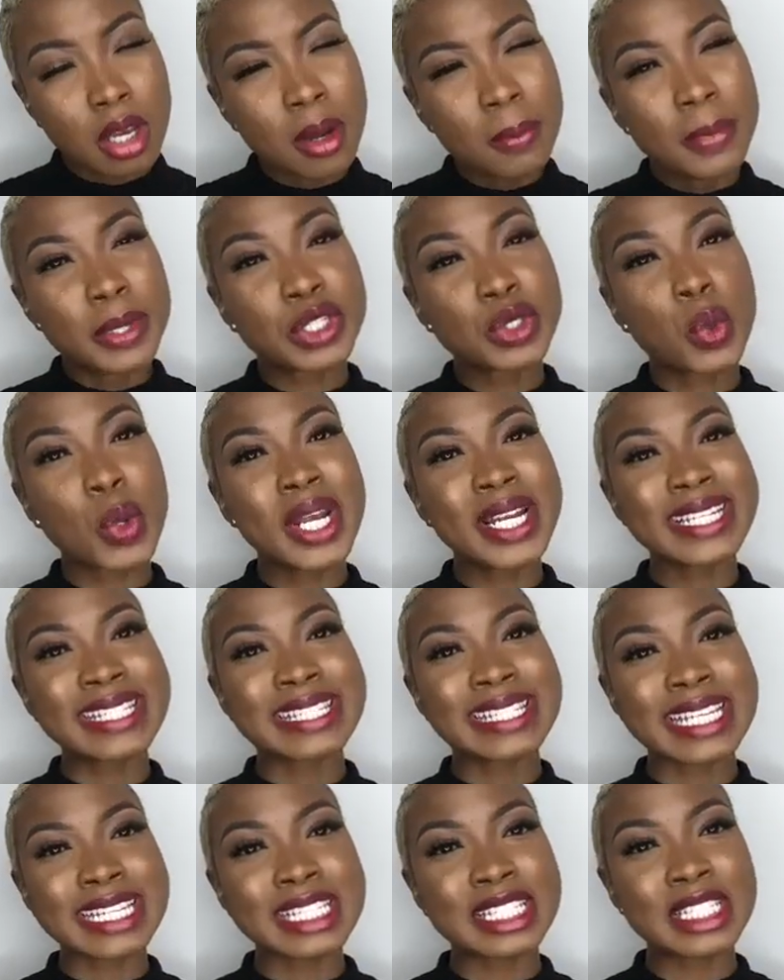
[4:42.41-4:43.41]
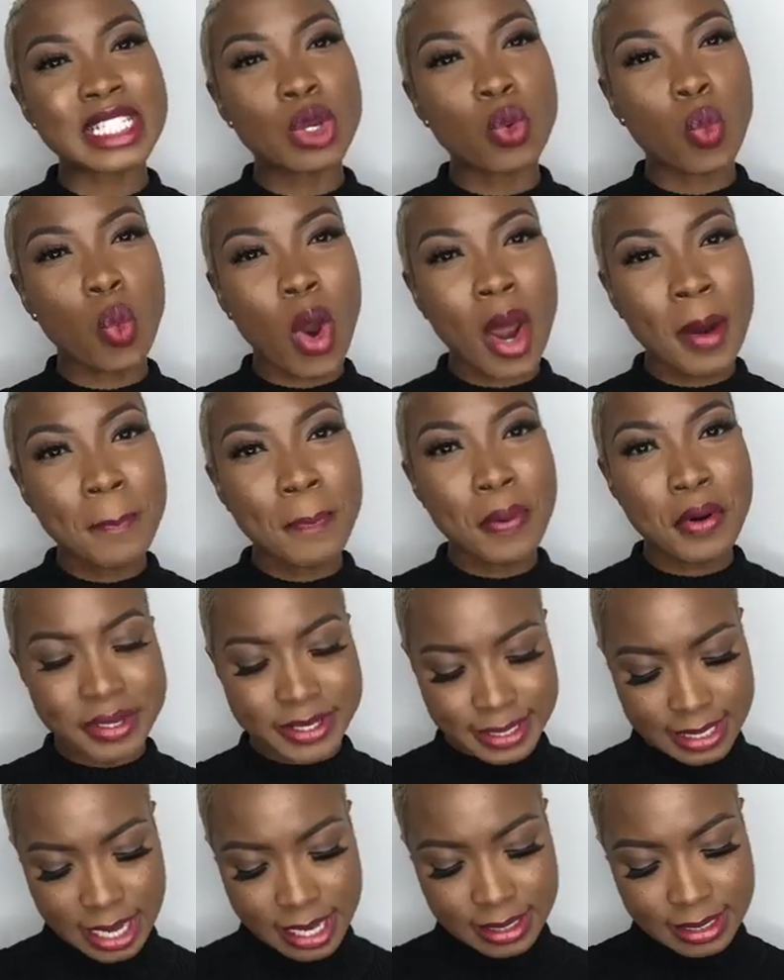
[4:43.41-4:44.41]
between
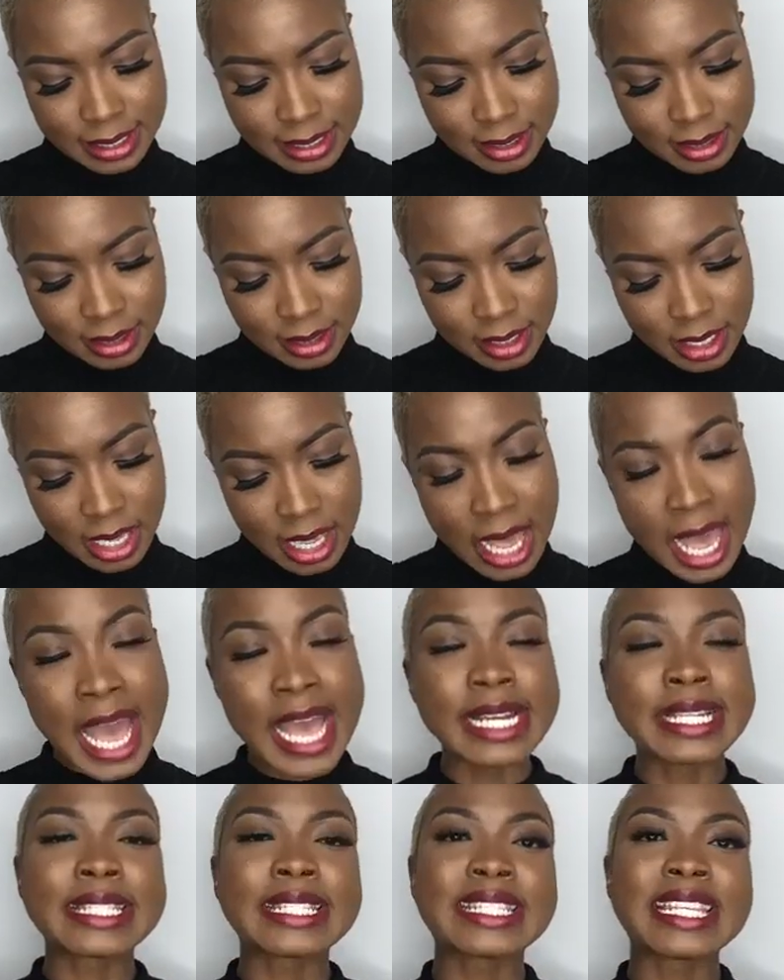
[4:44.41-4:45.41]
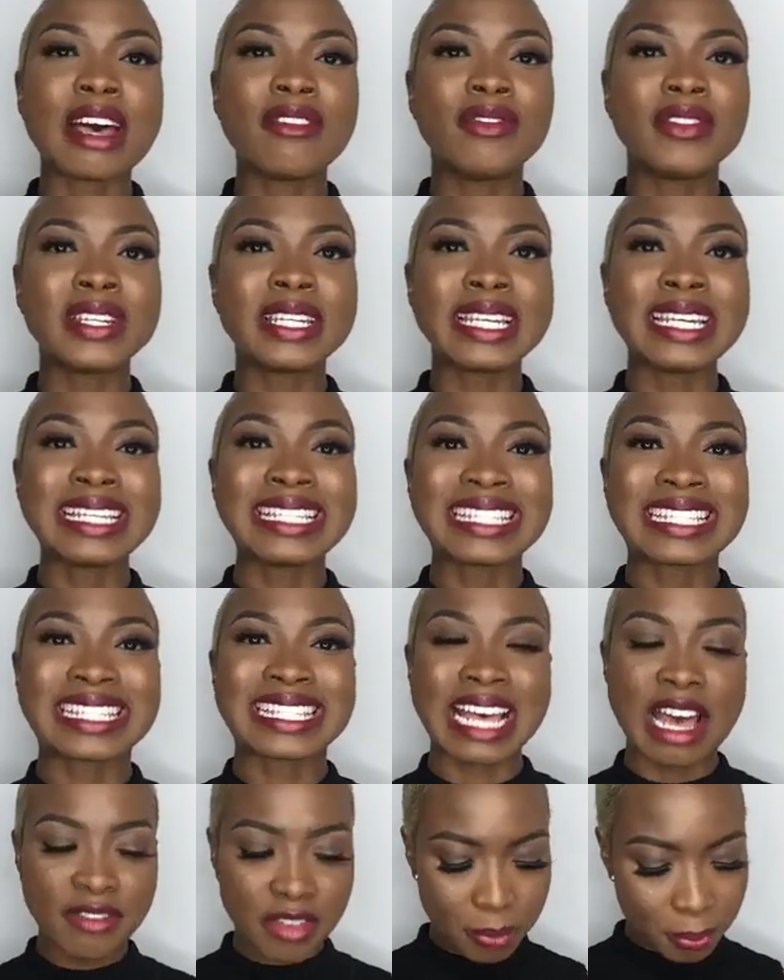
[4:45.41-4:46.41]
61% and
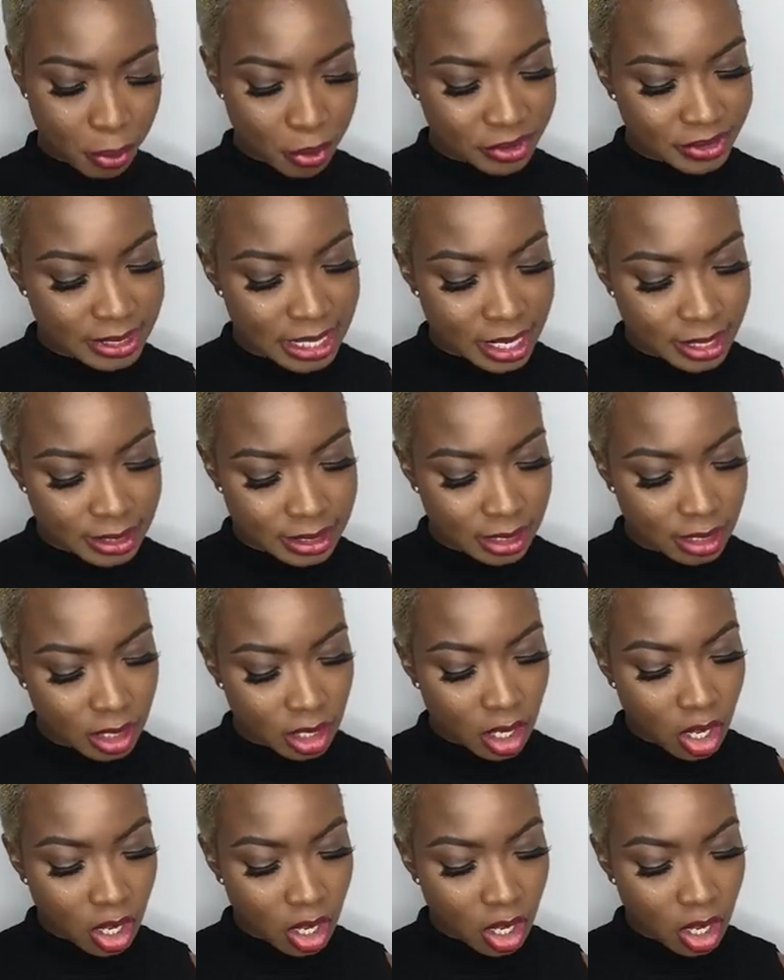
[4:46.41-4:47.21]
77%